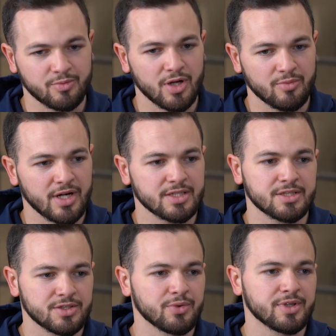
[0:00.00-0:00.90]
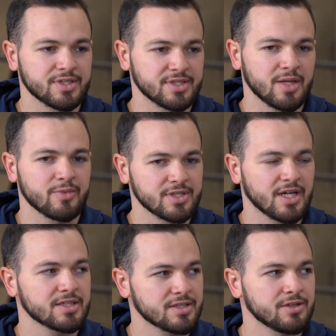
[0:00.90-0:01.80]
Block practice is just doing the same
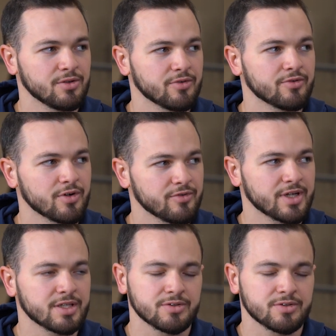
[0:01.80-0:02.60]
exact skill over and over again.